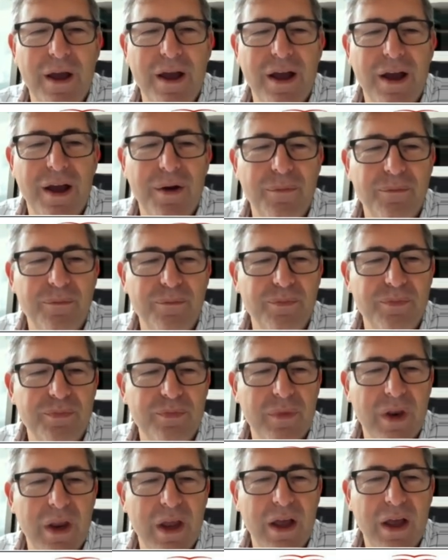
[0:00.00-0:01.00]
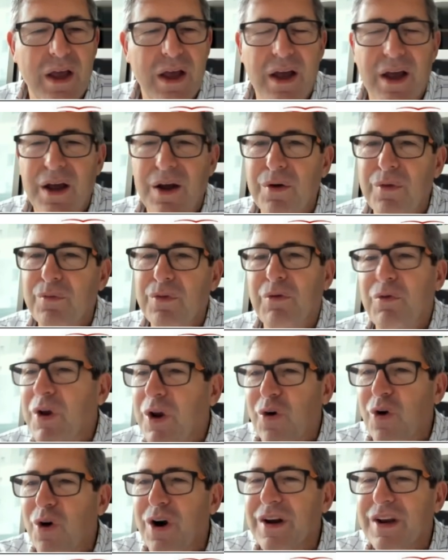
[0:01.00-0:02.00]
um, uh, the
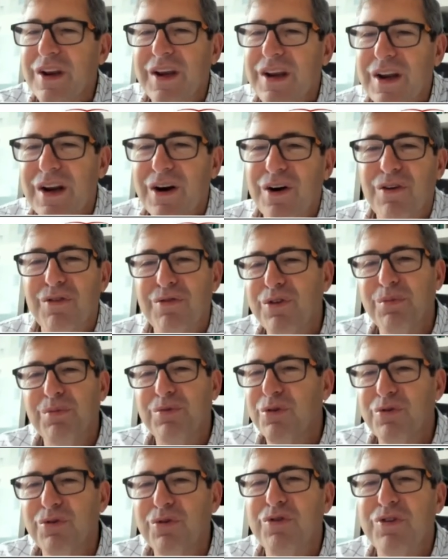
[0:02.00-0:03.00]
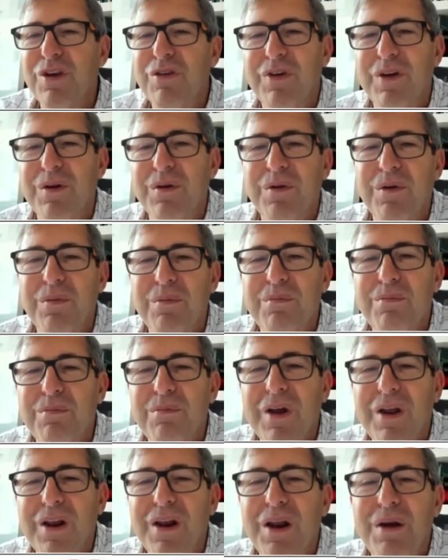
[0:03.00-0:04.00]
recording here of, to, to, to see if it
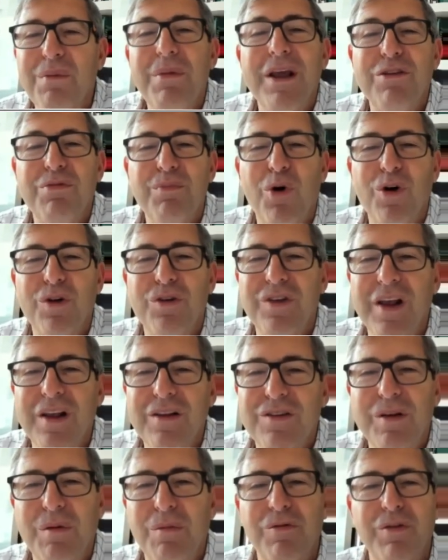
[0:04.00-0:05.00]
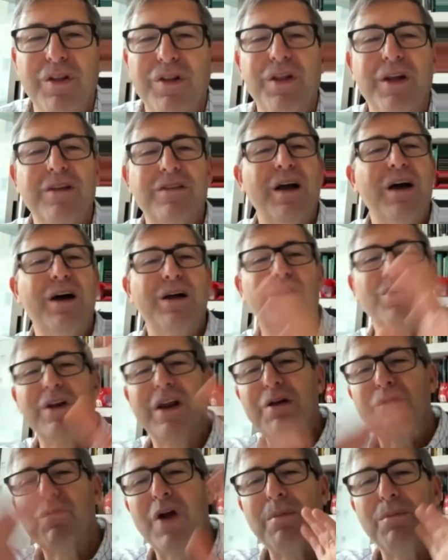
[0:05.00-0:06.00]
it makes more sense. Some of the things I, I
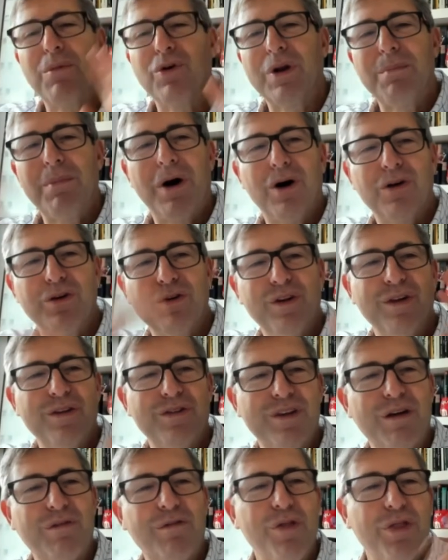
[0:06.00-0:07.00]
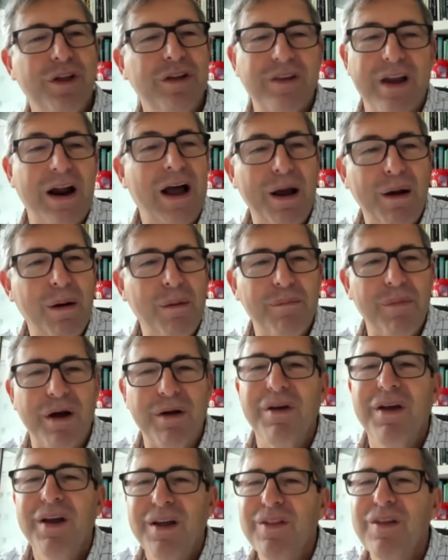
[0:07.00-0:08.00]
know that I rambled about several things. I, am
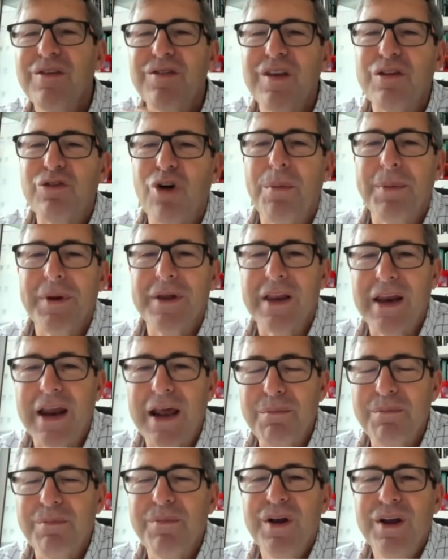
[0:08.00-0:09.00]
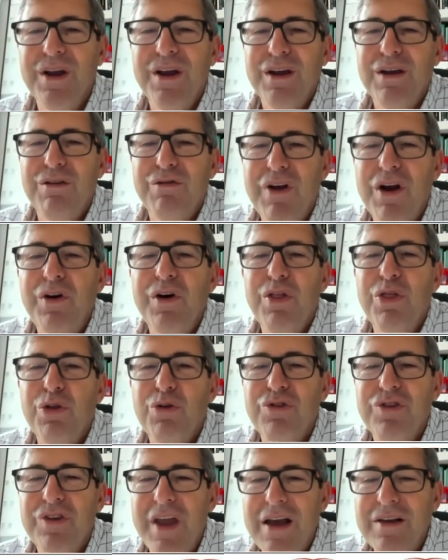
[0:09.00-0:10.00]
this is a topic that I'm very
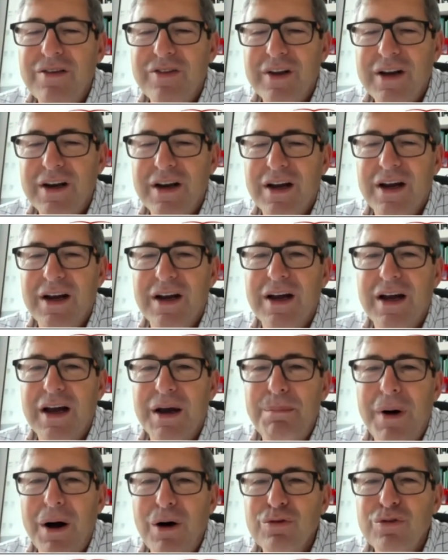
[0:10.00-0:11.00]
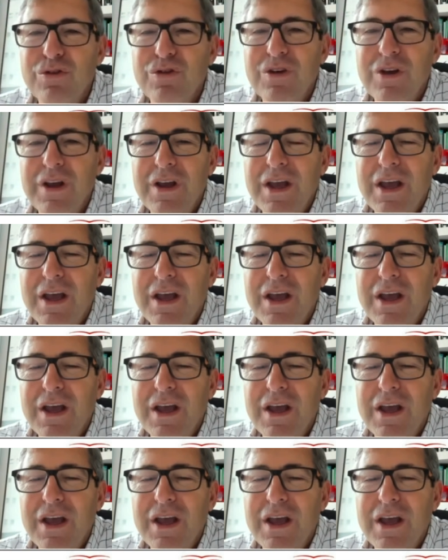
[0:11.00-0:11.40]
enthusiastic uh, about.